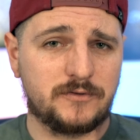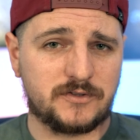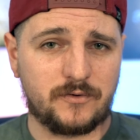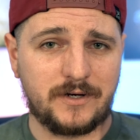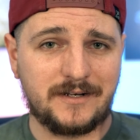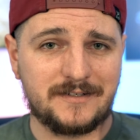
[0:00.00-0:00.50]

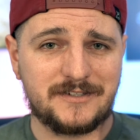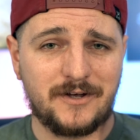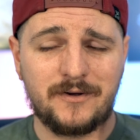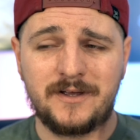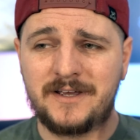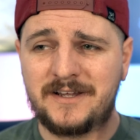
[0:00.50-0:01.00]
screen.
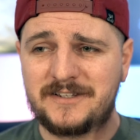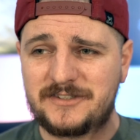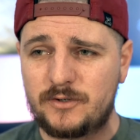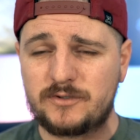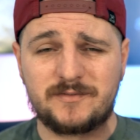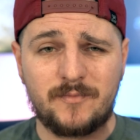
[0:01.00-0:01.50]
So it's
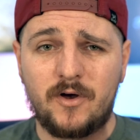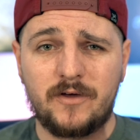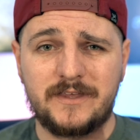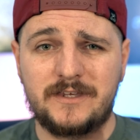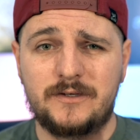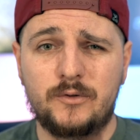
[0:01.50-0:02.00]
so small
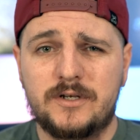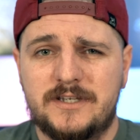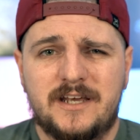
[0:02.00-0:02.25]
that you could